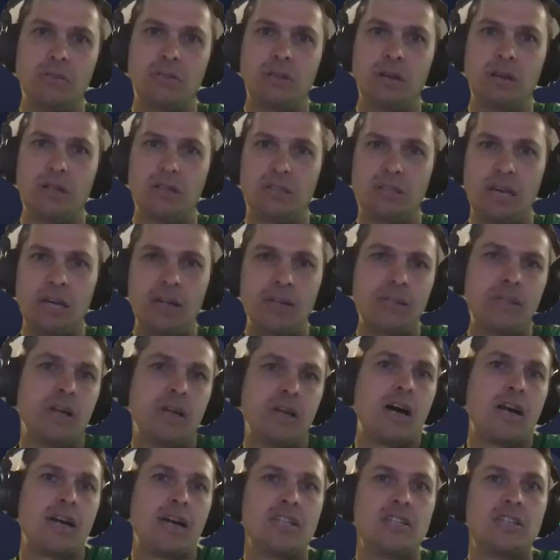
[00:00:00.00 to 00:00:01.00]
to tell the
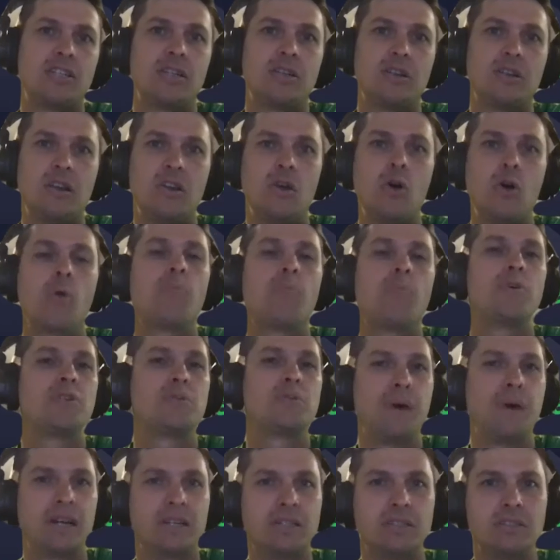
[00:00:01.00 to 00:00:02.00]
audience in, in, your
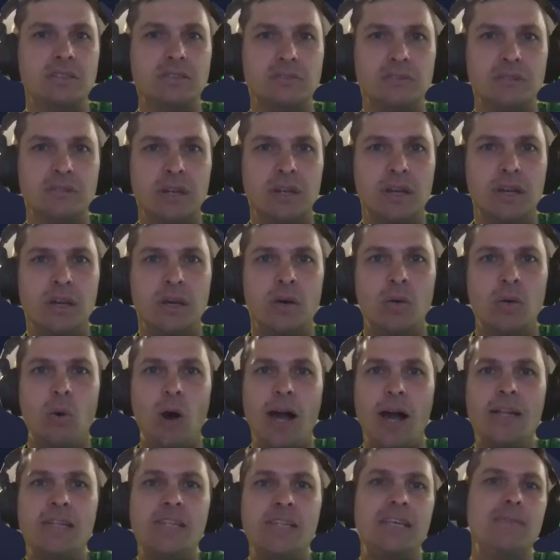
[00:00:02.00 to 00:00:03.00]
perspective
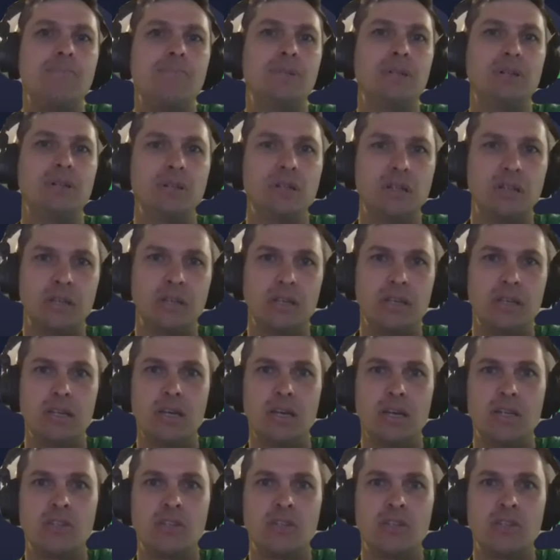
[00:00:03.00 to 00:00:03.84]
why team building is,